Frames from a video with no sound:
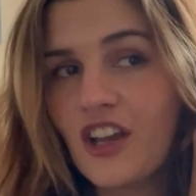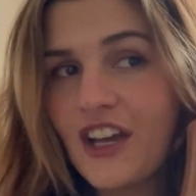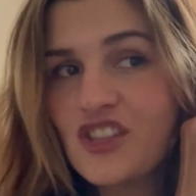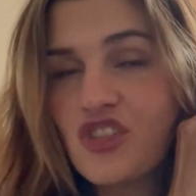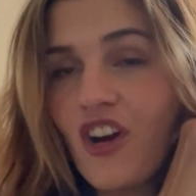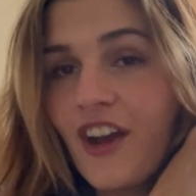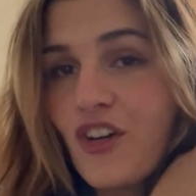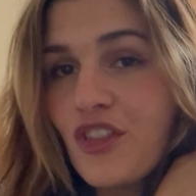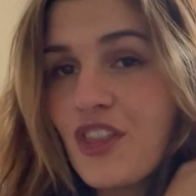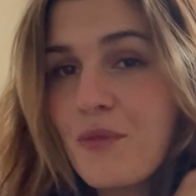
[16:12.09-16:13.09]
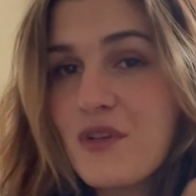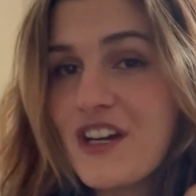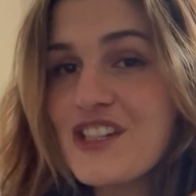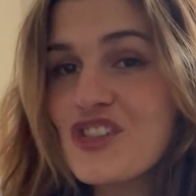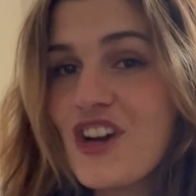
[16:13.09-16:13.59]
like trying on the
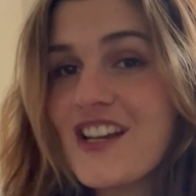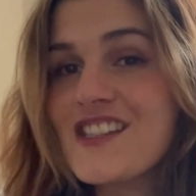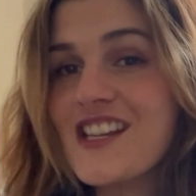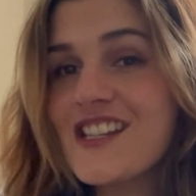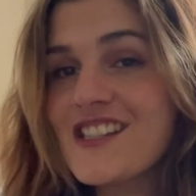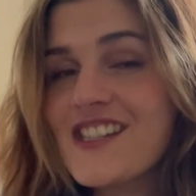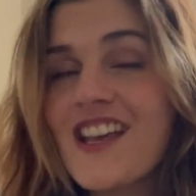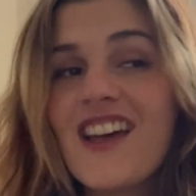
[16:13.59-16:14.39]
pretty dresses,